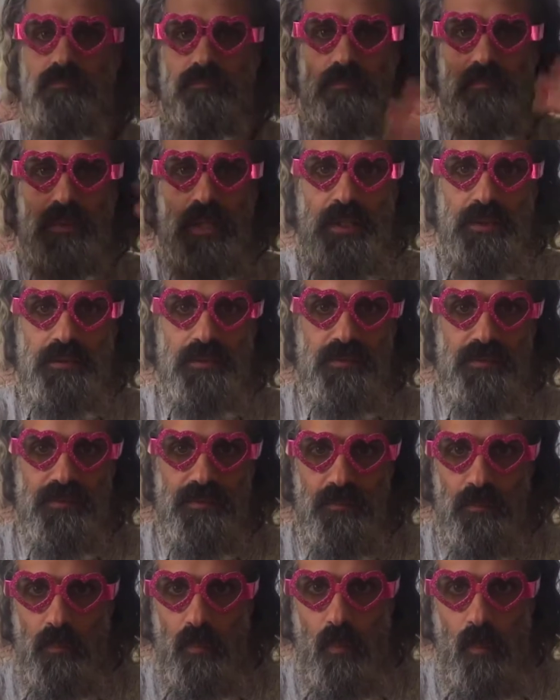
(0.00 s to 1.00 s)
lightness
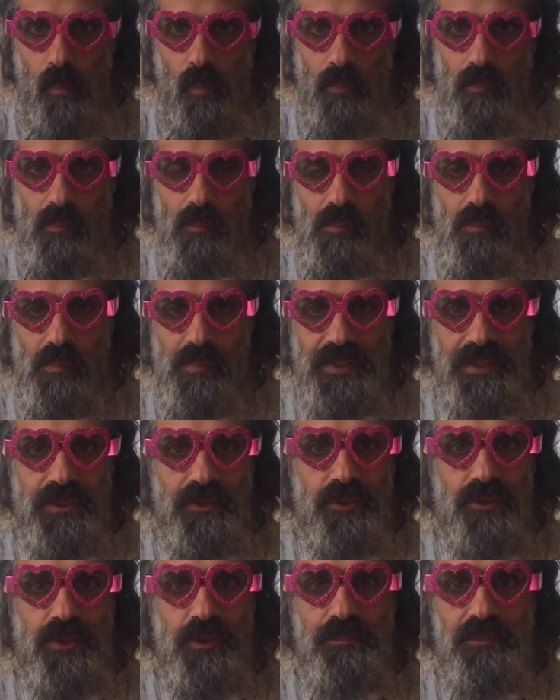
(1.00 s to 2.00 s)

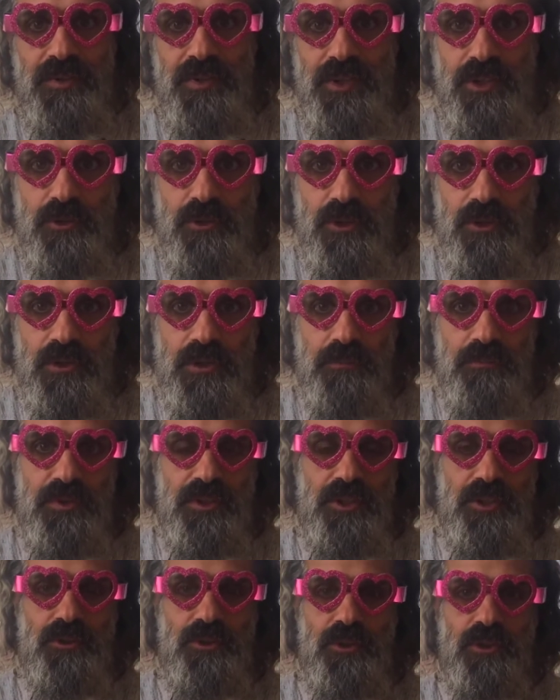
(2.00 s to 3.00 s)
into the material. The
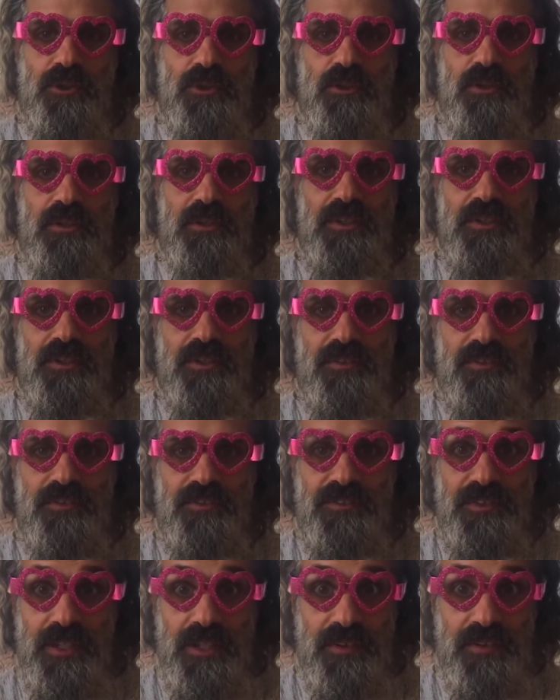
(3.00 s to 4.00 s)
material is
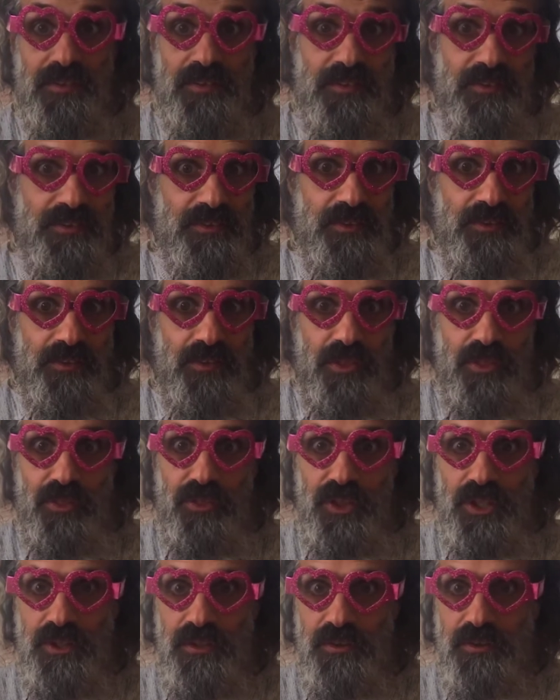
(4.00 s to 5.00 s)
dense and
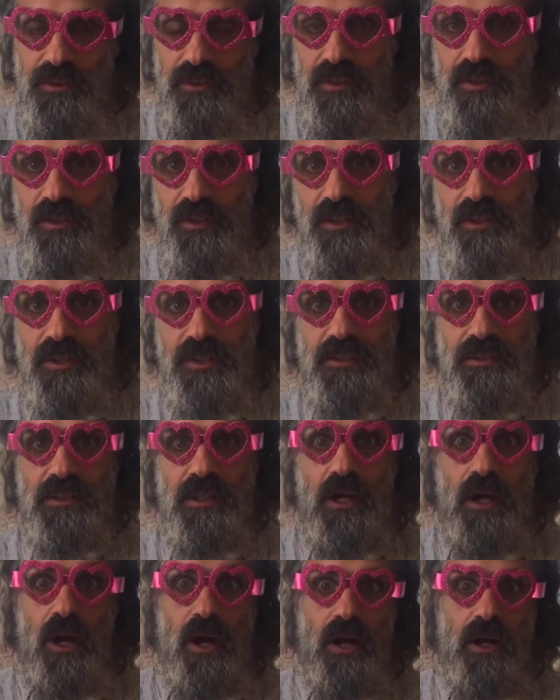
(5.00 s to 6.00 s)
thick and
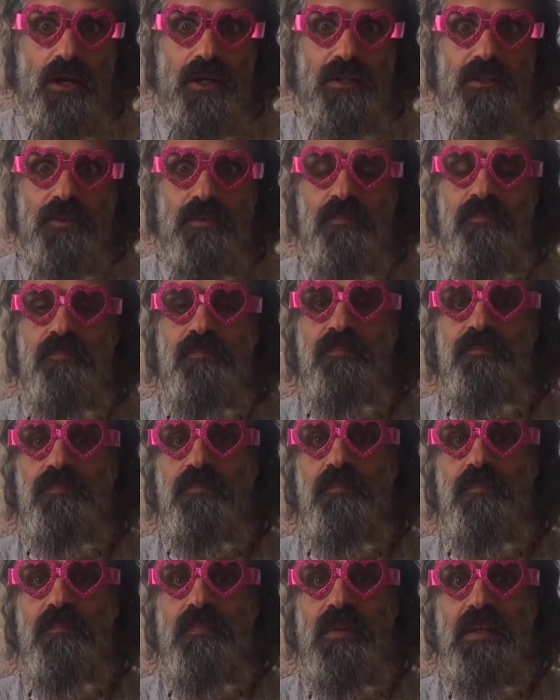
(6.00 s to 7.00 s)
hard
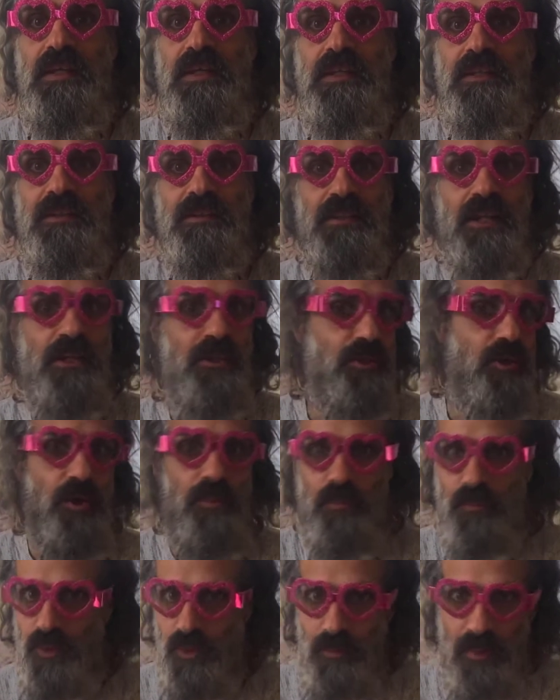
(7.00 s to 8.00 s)
and
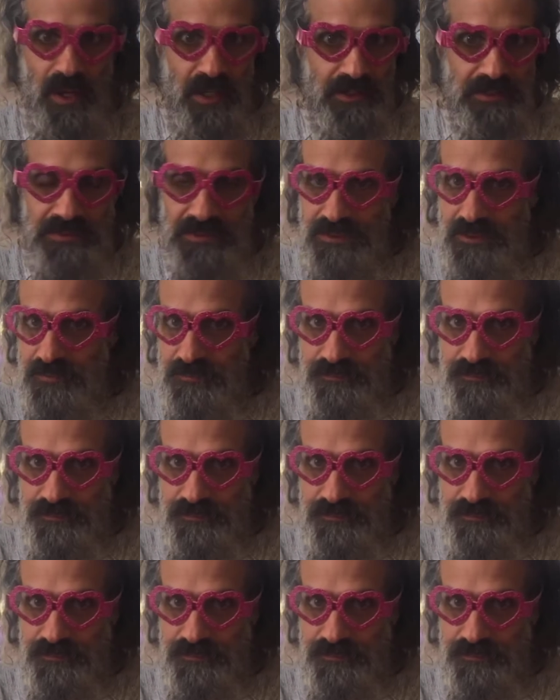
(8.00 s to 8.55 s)
non-compromising,